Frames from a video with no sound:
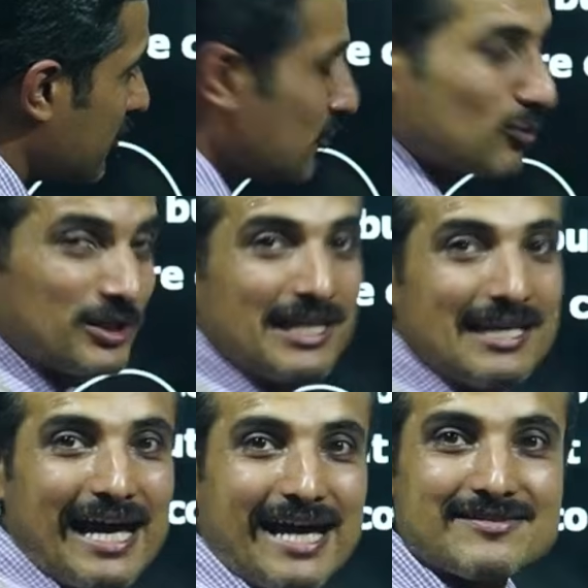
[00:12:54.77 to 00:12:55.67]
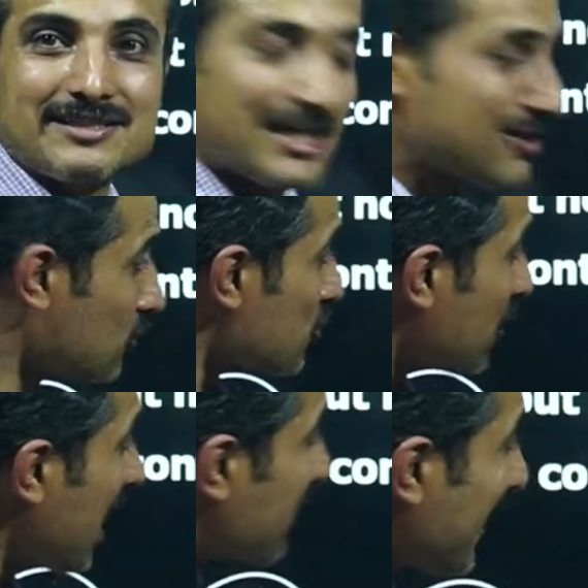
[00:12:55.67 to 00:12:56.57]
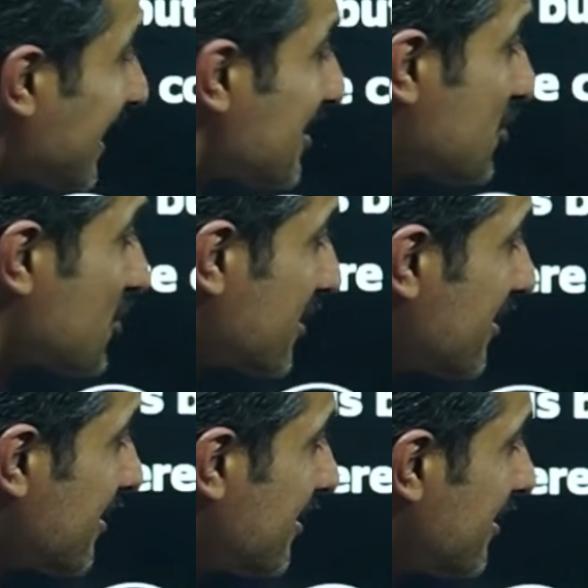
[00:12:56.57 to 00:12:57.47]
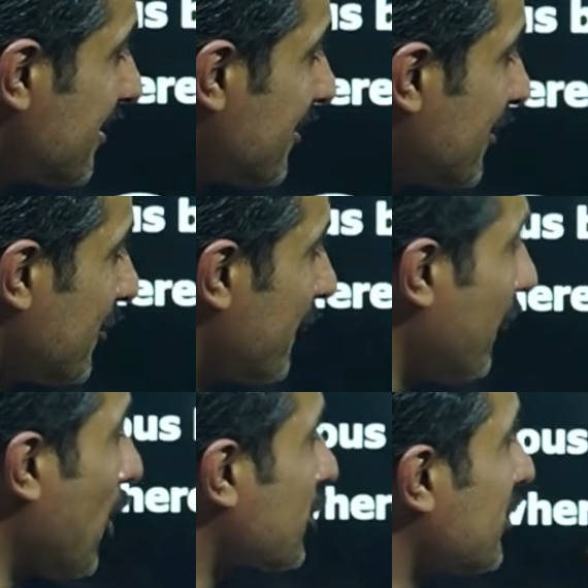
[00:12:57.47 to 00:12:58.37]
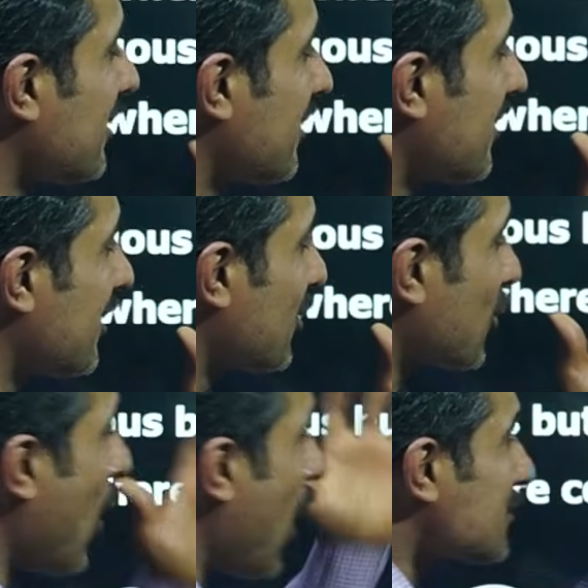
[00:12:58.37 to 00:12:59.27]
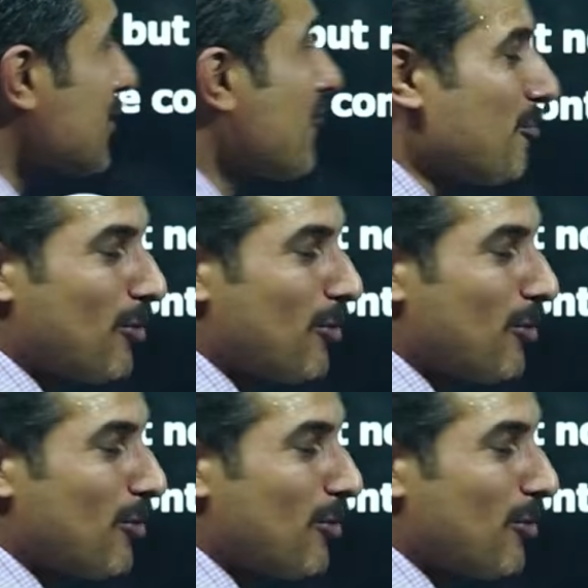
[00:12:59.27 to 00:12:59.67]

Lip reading: you realize that there is no sharp edge. For cos of